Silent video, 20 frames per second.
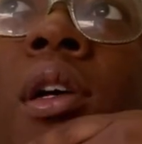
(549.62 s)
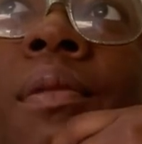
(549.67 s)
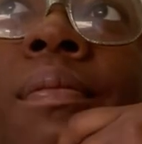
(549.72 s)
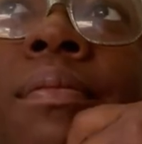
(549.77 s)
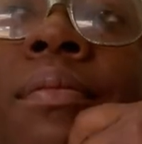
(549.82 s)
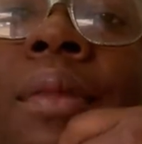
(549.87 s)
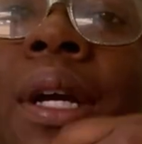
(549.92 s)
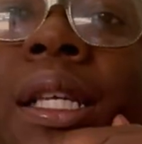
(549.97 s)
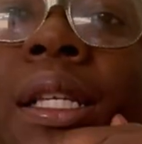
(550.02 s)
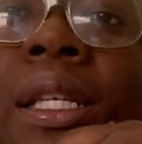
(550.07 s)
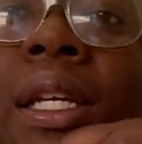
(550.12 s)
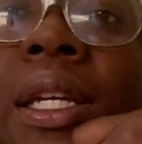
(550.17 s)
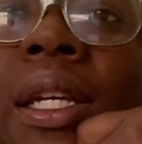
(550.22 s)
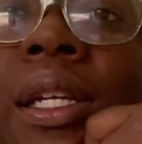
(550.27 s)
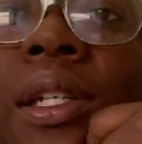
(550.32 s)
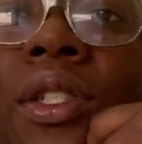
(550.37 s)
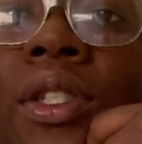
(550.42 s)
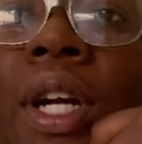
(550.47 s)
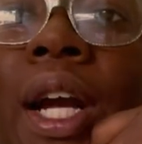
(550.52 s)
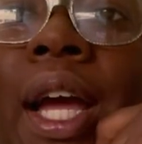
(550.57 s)
my
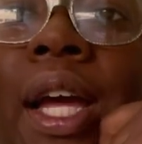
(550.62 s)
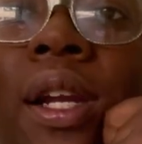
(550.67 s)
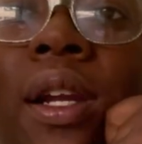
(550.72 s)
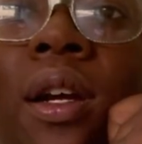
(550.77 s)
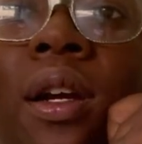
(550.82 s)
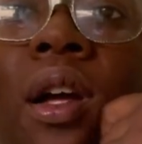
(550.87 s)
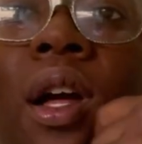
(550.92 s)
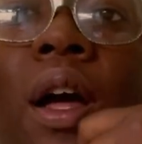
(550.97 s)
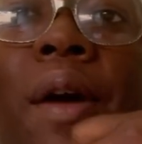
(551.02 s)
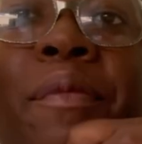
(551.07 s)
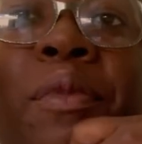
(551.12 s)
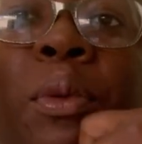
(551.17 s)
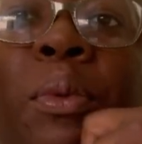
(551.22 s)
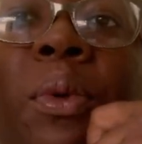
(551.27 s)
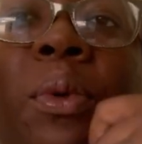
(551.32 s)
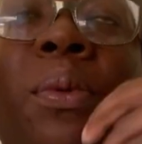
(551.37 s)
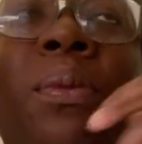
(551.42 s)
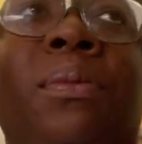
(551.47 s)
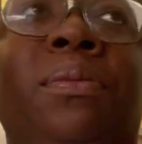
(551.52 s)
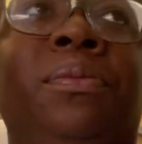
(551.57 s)
skin dry and
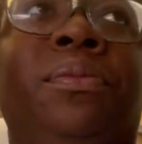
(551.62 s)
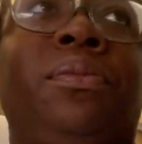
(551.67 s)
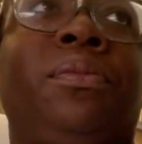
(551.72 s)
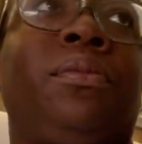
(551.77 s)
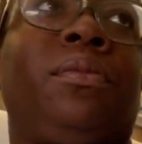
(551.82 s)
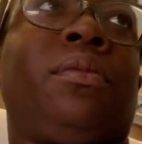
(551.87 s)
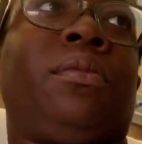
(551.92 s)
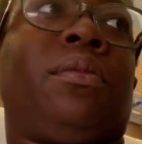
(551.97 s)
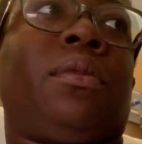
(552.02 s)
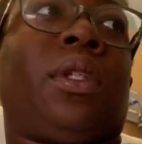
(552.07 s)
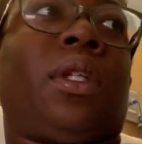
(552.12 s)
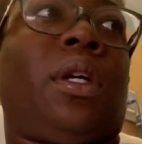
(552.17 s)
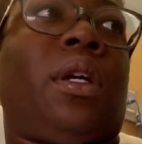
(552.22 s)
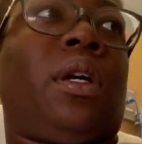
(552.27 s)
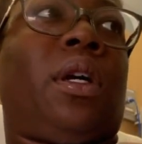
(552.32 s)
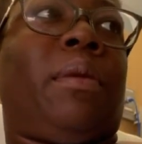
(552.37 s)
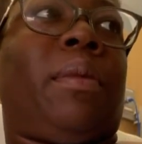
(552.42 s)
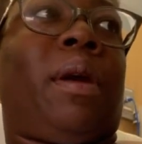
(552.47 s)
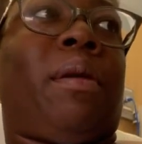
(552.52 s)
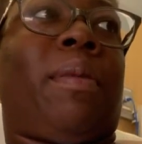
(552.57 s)
uncomfortable.
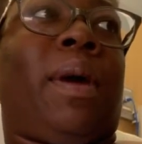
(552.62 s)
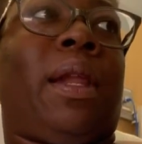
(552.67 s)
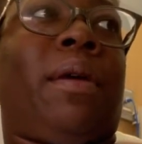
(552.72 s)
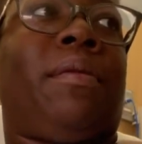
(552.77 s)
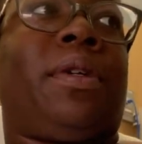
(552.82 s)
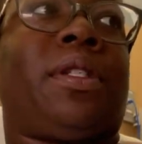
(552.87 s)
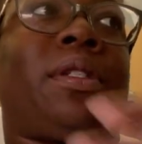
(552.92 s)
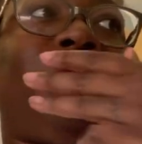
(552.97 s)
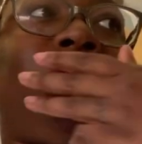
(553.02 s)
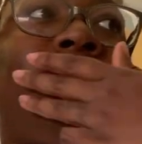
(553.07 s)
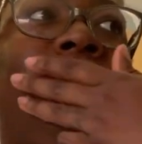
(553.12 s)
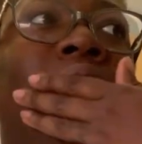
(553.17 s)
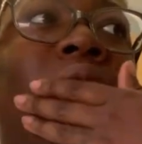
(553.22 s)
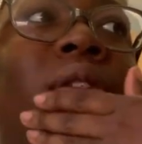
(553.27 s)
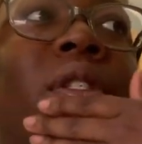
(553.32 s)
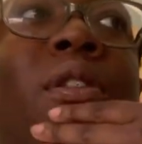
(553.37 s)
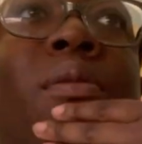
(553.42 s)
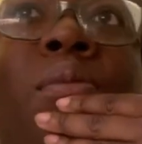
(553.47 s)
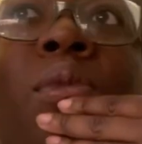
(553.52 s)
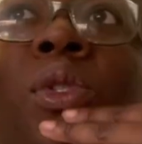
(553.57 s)
Everybody wants to
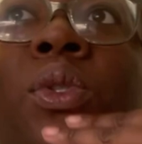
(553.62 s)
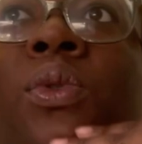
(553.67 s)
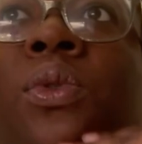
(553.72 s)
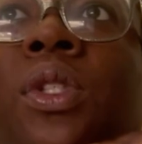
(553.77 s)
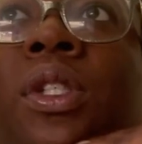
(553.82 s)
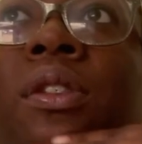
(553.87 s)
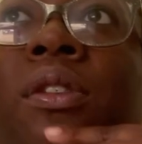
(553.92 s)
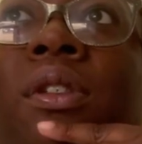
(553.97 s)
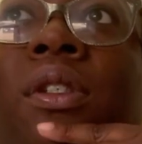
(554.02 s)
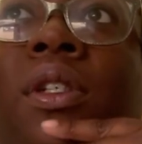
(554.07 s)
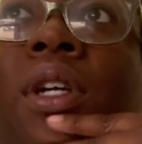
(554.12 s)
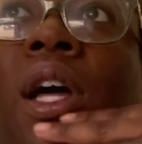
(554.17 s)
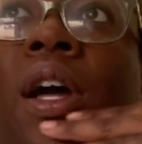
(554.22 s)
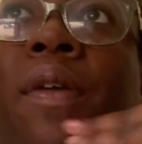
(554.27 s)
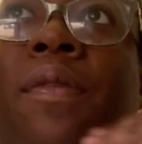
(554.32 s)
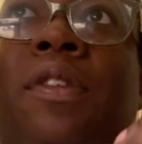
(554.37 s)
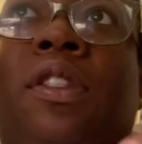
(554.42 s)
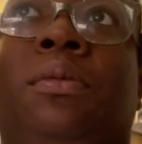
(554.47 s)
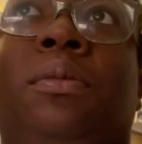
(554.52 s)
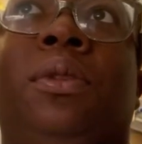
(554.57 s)
feel smooth and
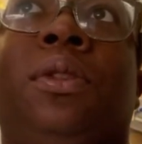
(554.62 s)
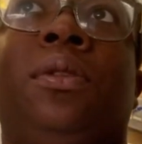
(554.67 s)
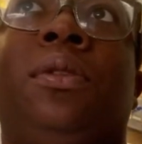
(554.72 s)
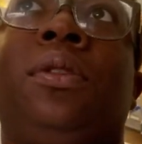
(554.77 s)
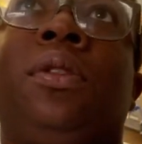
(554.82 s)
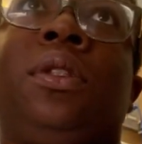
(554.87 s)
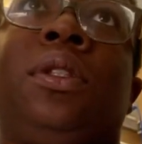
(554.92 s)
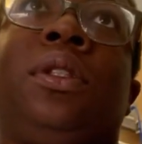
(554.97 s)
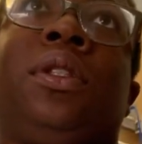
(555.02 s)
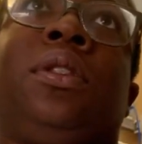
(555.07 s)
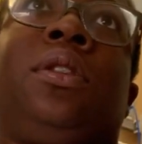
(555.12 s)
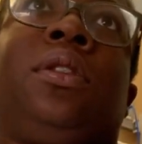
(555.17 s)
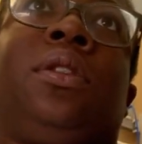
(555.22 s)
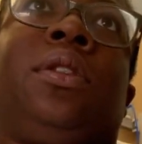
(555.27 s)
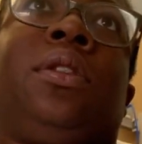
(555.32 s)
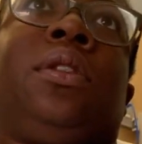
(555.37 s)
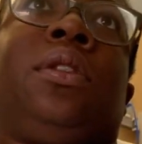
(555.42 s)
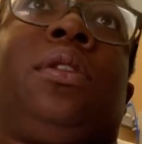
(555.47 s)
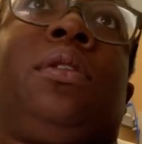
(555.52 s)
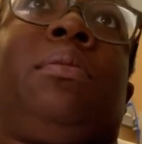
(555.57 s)
comfortable,
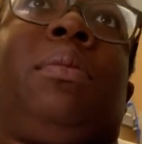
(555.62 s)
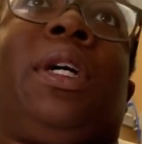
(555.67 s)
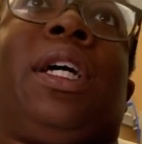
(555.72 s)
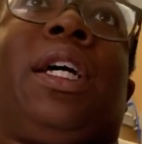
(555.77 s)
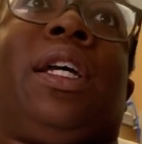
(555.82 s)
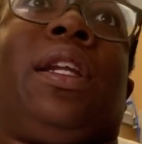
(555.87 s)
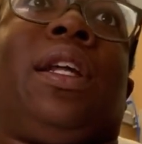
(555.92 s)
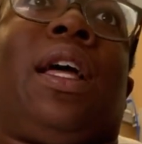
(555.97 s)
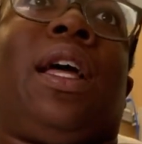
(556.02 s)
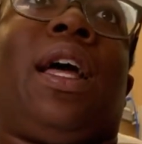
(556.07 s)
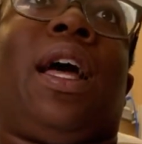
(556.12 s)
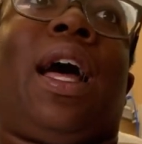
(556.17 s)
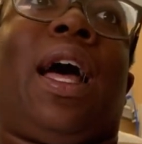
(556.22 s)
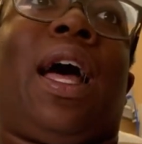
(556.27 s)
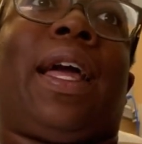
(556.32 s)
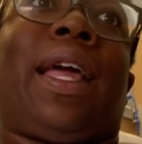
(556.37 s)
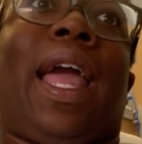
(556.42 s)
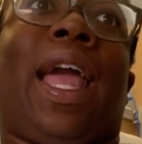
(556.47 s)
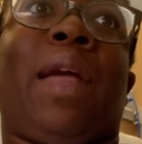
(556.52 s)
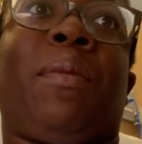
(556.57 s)
but
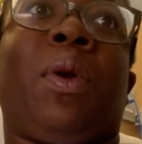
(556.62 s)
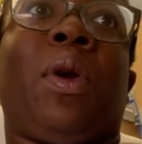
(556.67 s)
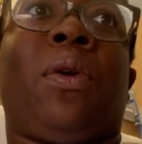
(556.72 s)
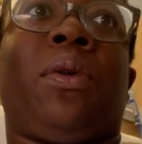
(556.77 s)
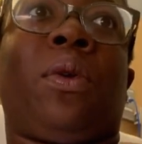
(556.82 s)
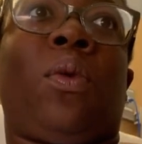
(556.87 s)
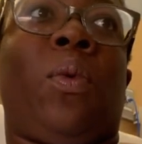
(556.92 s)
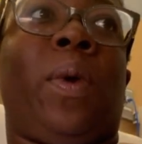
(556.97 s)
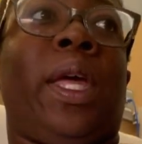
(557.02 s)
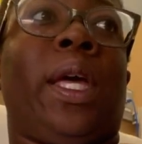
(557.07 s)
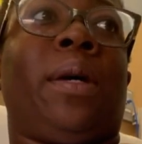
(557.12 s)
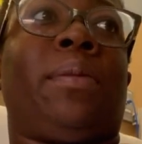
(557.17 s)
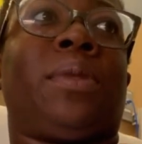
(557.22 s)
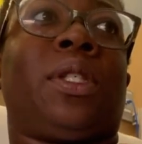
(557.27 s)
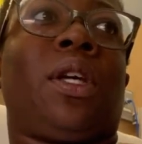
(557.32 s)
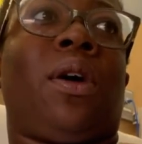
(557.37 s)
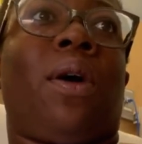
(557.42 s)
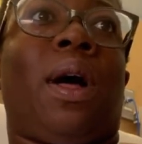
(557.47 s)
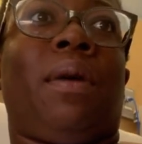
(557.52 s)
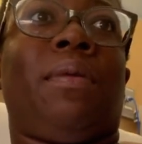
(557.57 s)
I came here on a whim,
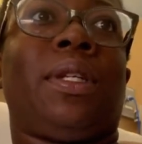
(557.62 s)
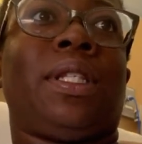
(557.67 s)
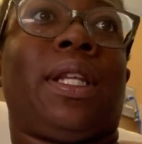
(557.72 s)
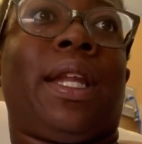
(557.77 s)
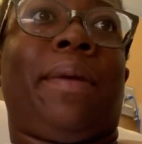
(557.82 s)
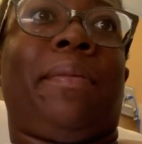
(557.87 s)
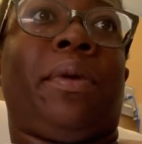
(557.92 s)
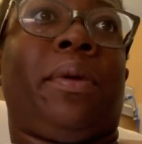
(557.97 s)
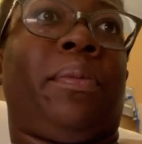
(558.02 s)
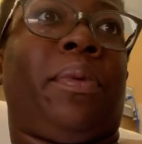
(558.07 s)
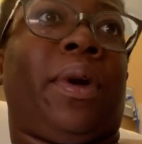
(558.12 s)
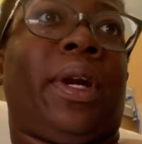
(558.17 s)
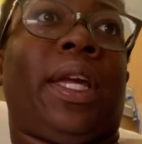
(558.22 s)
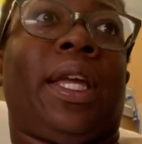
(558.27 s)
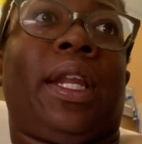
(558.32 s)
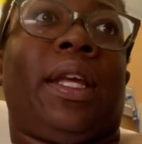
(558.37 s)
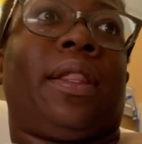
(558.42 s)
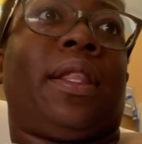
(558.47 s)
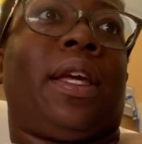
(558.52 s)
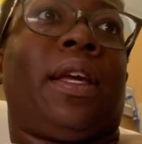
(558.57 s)
so I wasn't able to bring
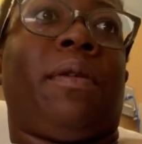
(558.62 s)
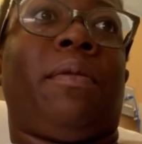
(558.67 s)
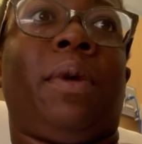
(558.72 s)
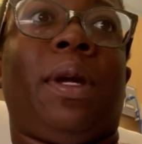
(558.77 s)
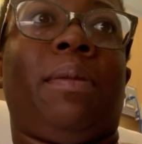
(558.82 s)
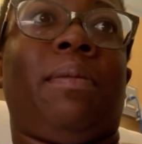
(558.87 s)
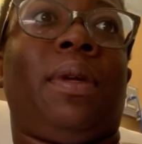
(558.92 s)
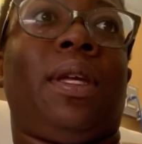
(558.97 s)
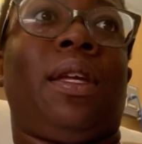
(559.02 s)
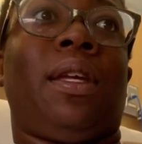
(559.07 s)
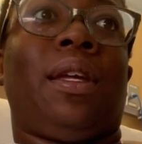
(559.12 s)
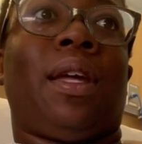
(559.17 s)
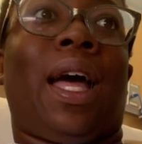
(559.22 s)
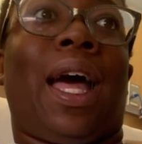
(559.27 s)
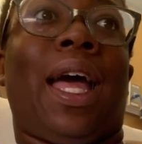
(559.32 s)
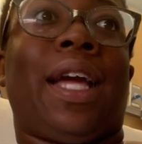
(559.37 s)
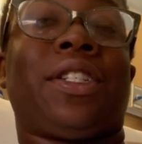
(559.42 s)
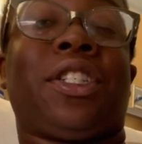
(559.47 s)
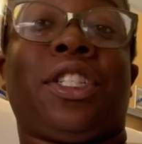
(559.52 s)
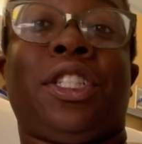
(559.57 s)
anything with me.
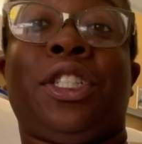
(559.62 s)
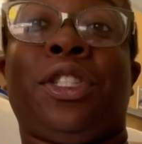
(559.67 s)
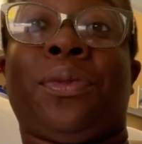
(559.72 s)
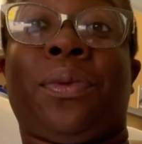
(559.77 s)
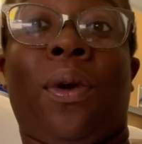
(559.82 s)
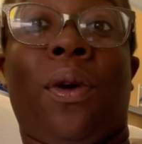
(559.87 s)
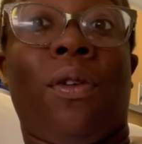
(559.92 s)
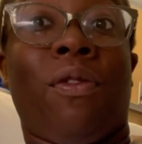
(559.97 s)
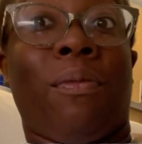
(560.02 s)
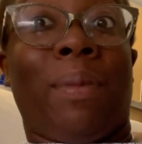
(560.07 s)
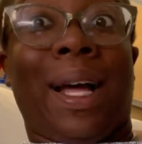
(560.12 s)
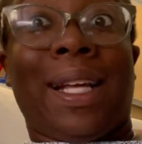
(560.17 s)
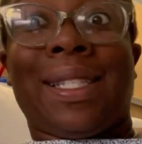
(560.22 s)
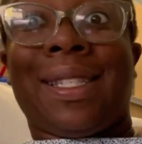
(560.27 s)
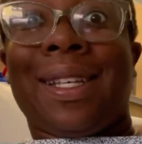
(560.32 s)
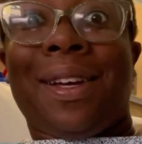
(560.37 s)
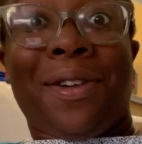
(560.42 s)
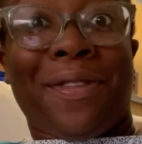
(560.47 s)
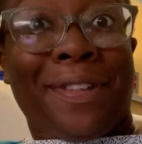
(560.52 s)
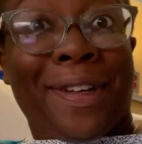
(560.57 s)
I actually drove
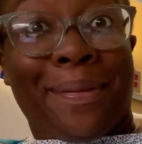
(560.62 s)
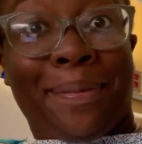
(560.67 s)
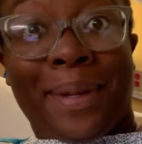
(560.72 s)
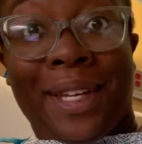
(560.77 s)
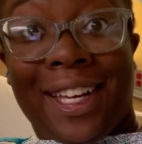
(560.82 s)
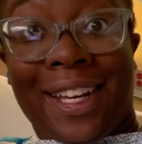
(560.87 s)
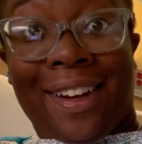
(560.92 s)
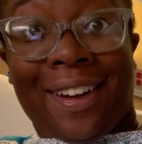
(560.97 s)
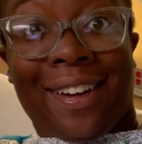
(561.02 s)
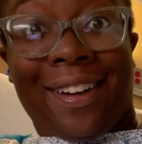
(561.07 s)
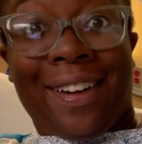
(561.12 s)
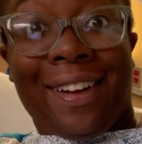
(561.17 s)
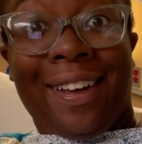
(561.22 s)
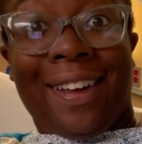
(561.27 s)
myself up here,